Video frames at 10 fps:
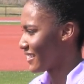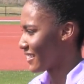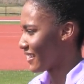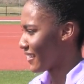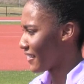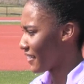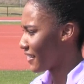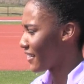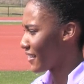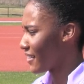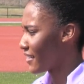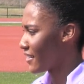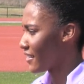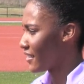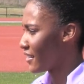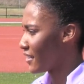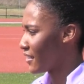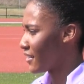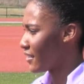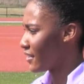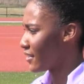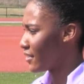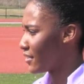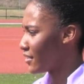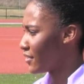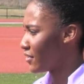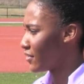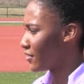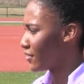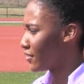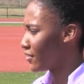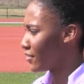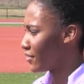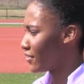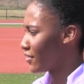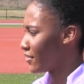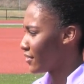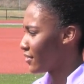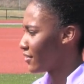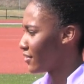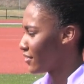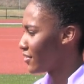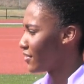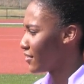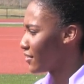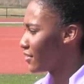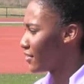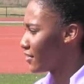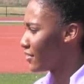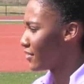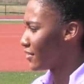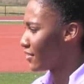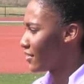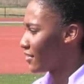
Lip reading: No words are spoken by the person on screen.